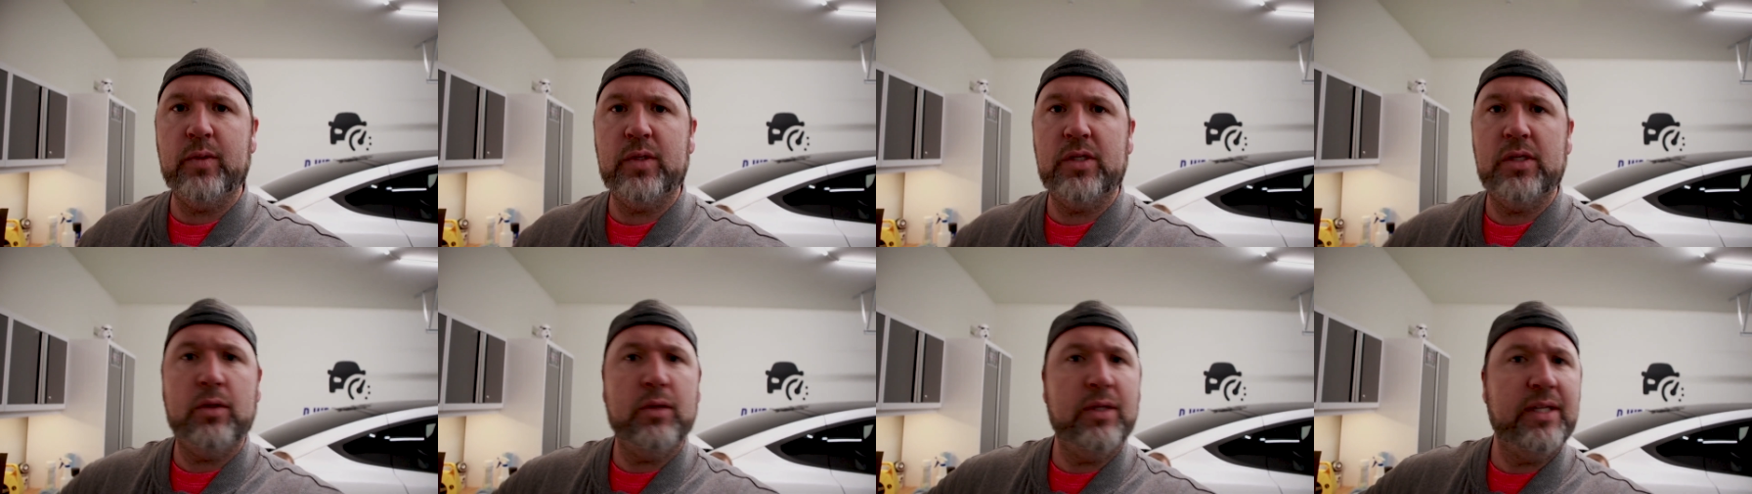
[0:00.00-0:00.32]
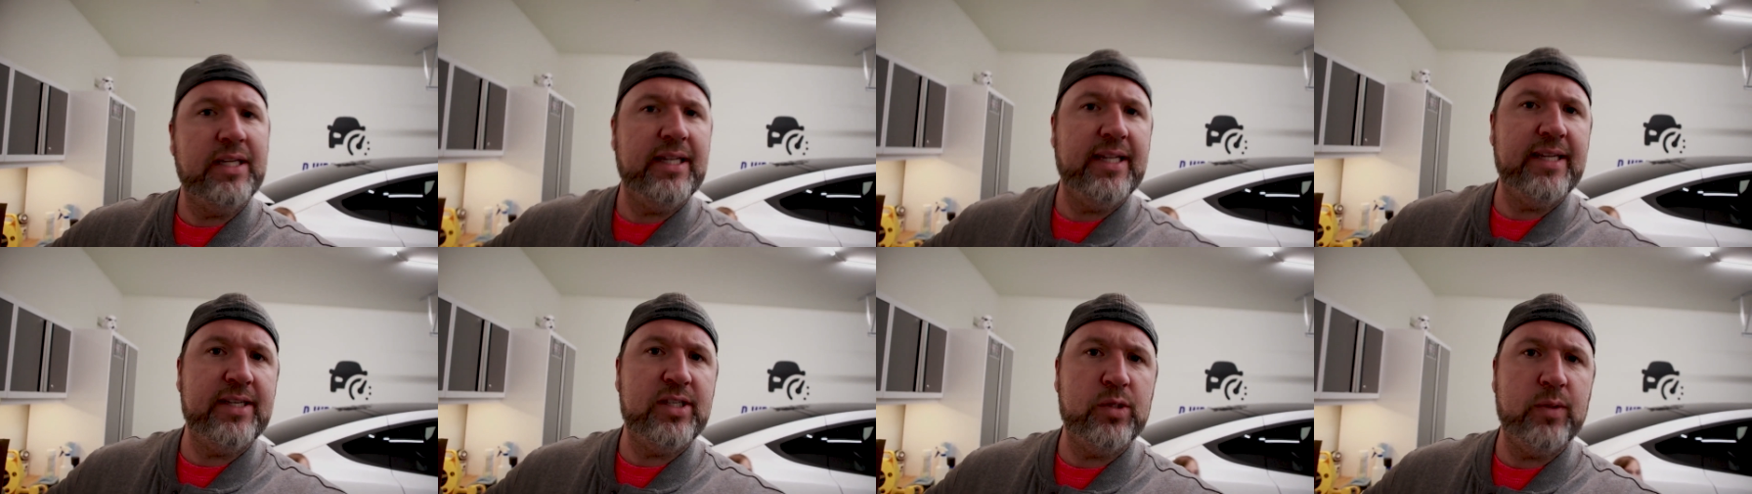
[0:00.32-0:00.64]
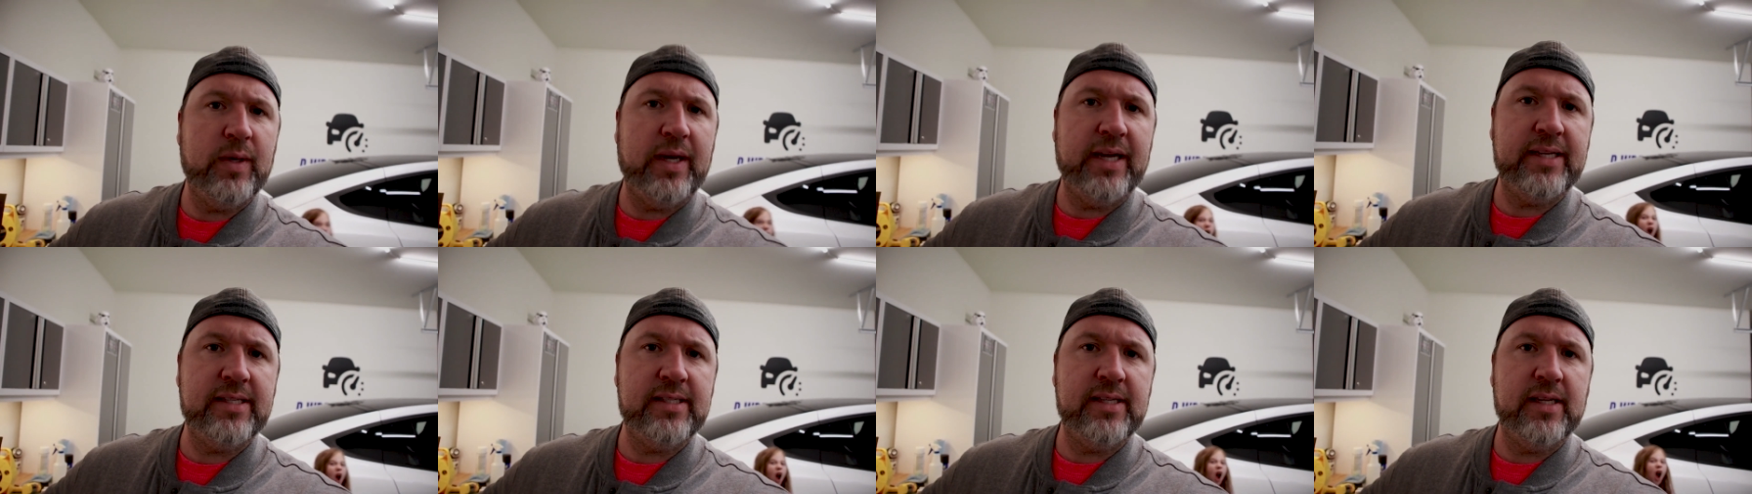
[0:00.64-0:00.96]
which will only let
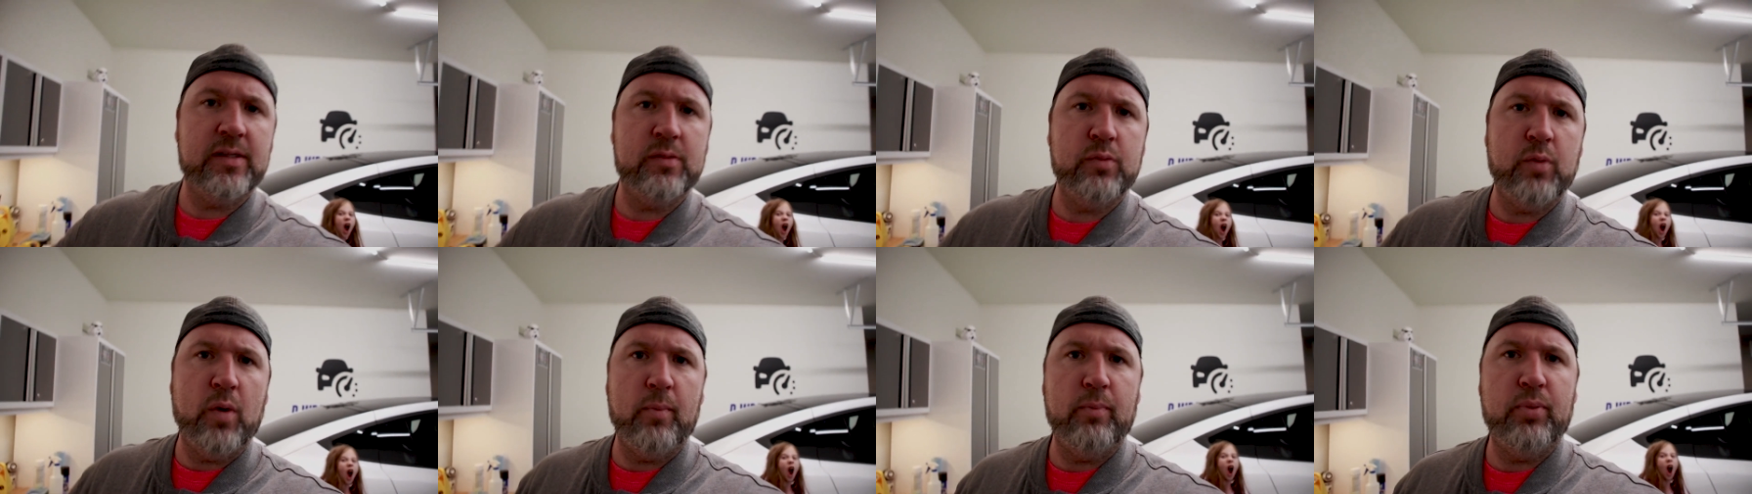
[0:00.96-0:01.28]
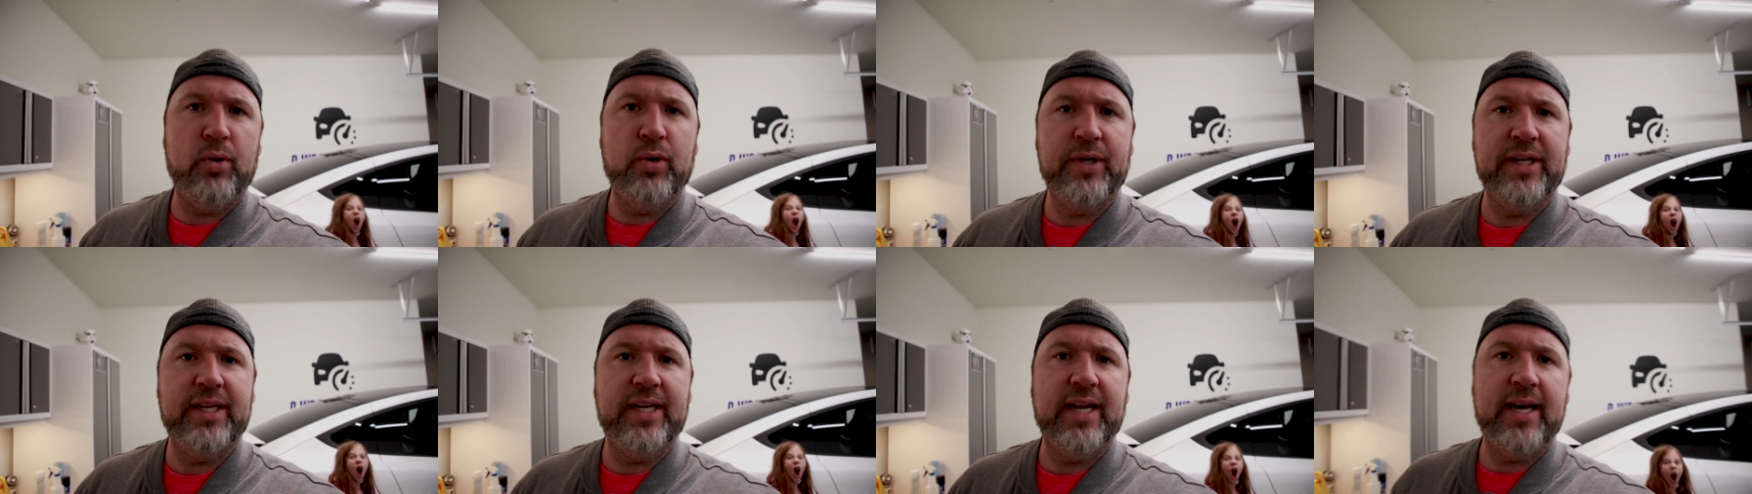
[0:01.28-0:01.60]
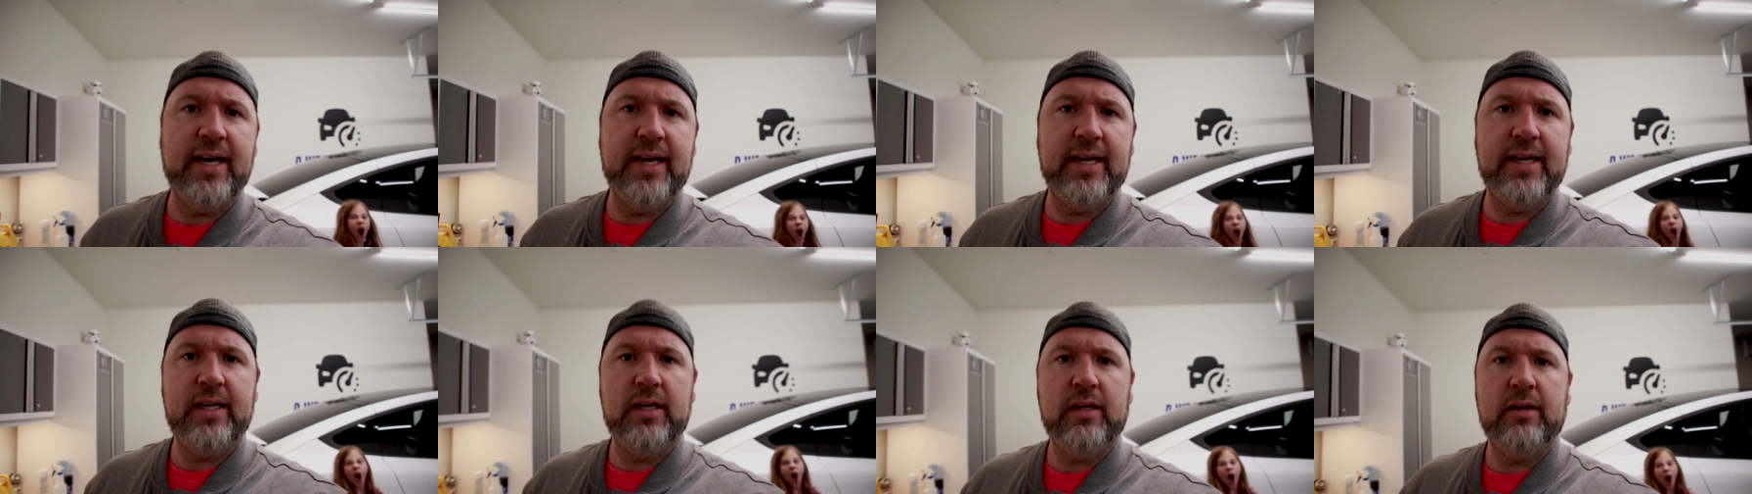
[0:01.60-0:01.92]
you access one point
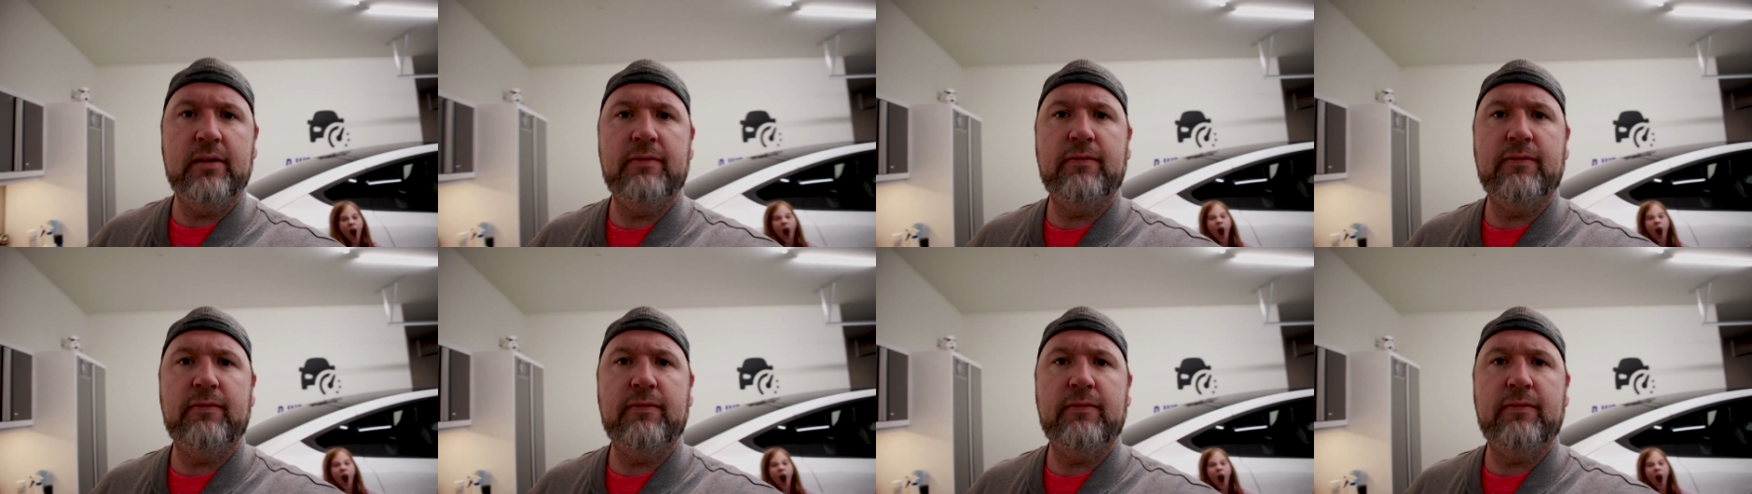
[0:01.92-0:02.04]
nine